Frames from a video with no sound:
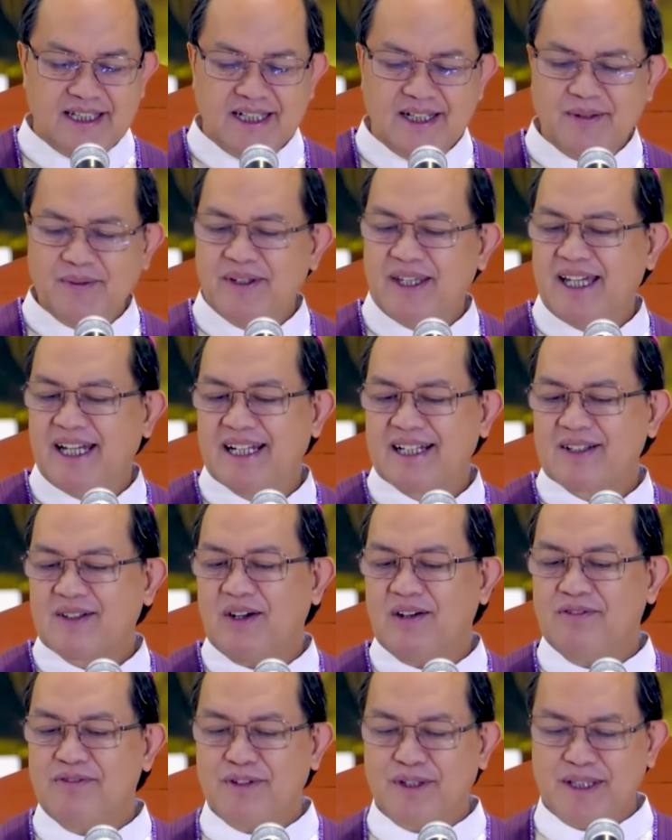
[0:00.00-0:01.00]
We are
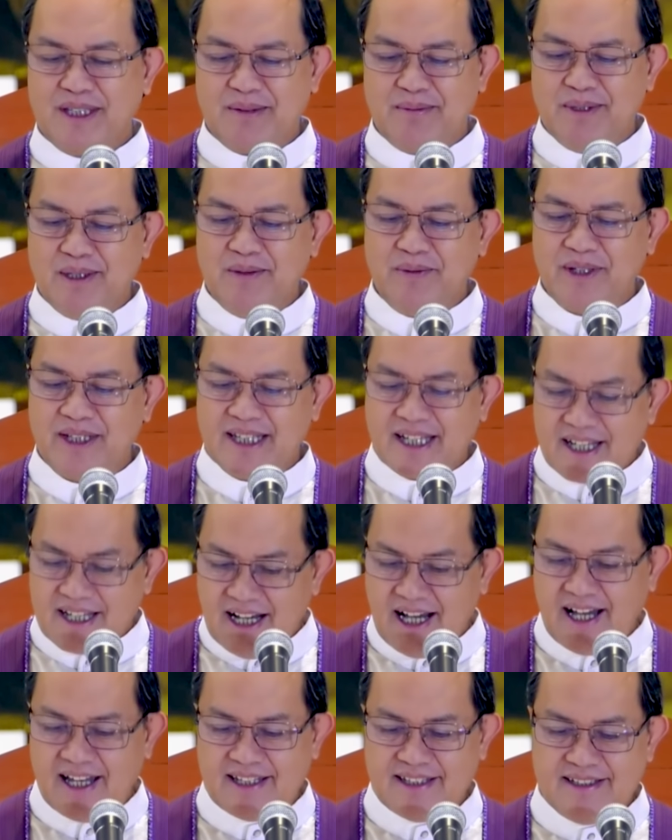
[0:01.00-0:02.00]
comfortable with a
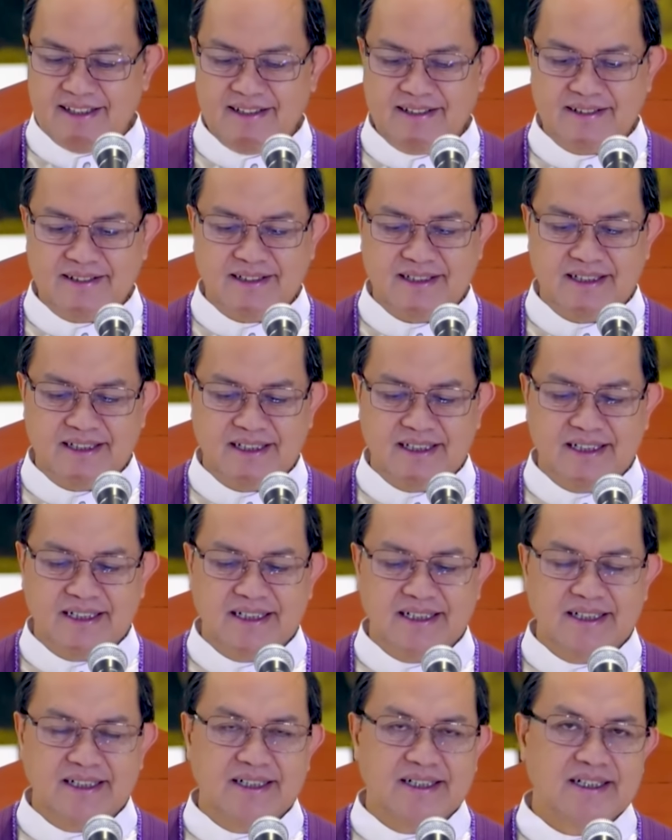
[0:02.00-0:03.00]
God
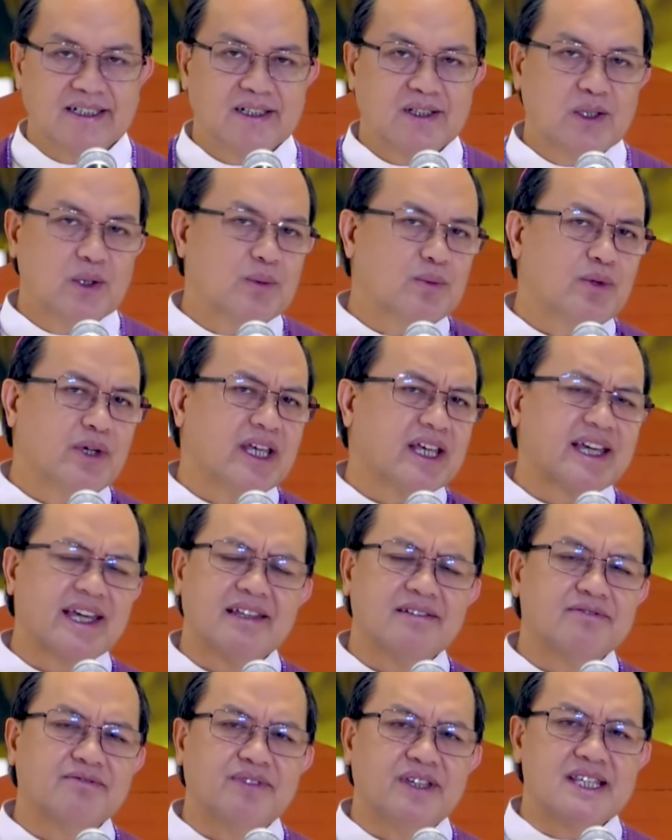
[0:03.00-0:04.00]
whom we
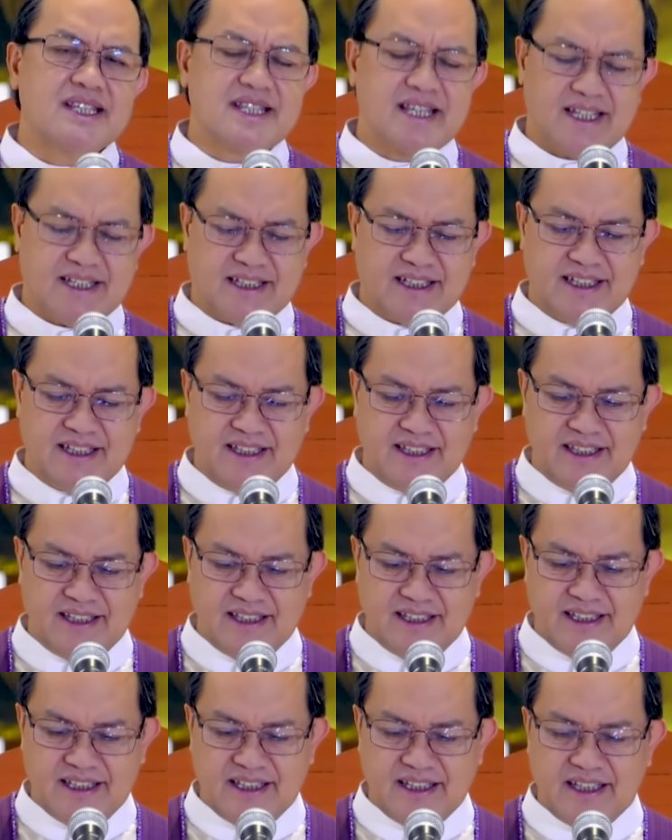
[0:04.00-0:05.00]
can visit
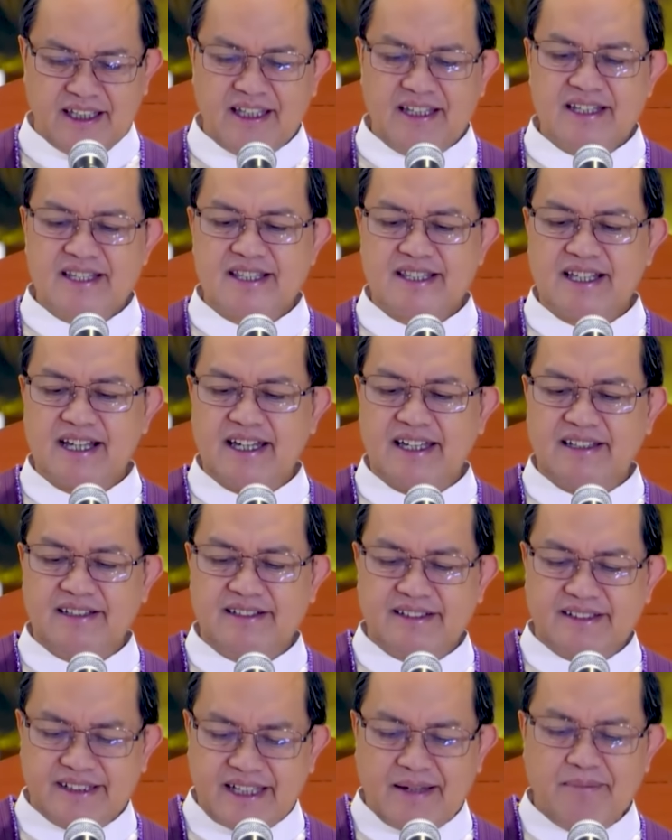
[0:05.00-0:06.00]

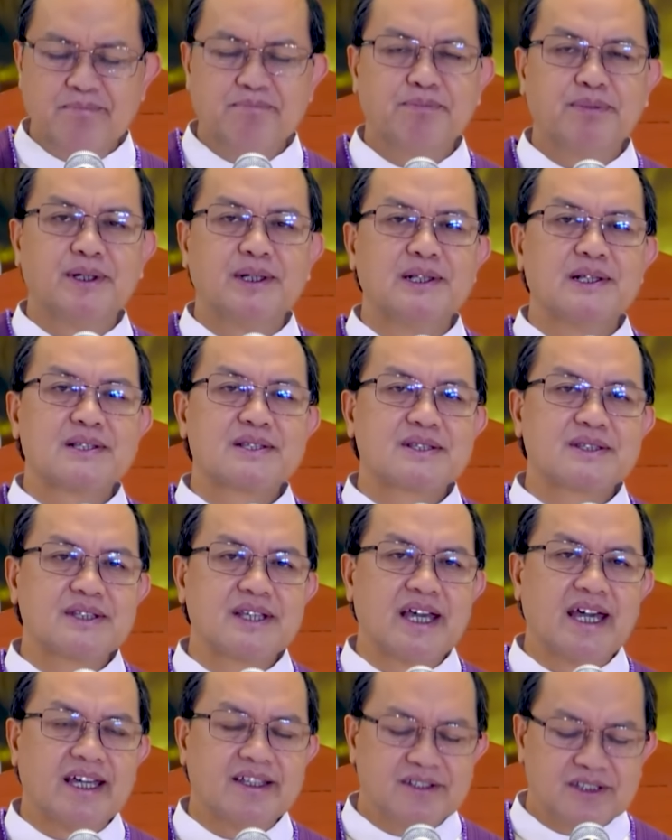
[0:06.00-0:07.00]
inside
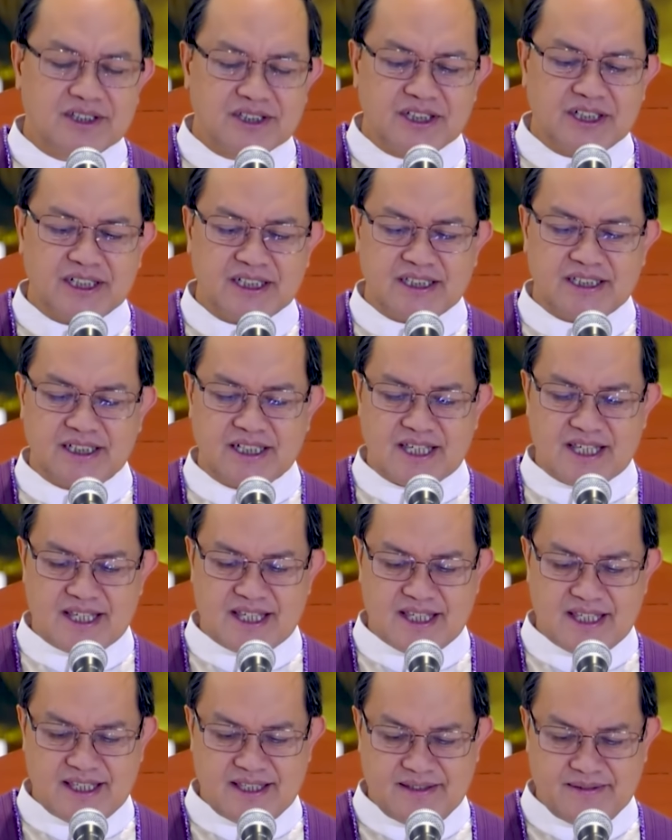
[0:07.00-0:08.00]
temples and
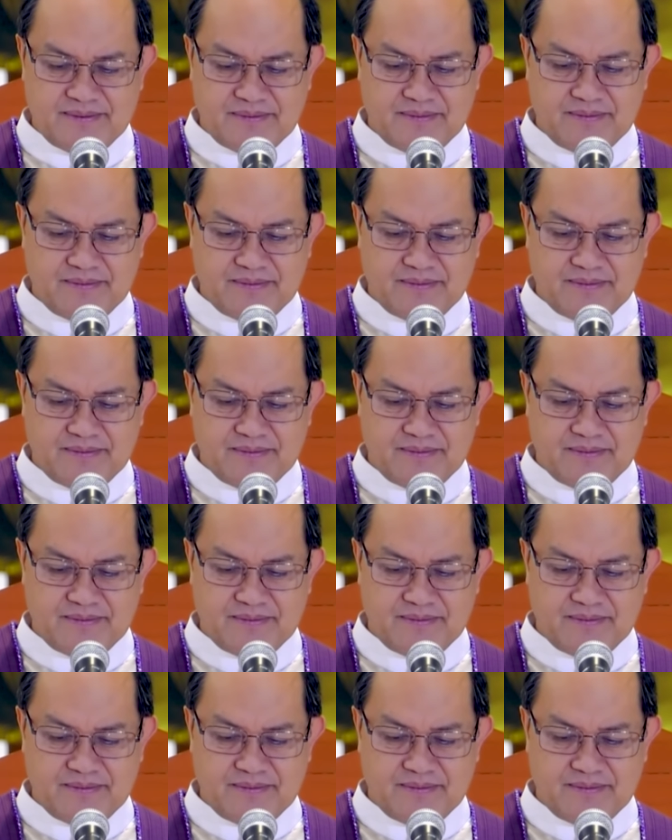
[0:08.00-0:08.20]
churches.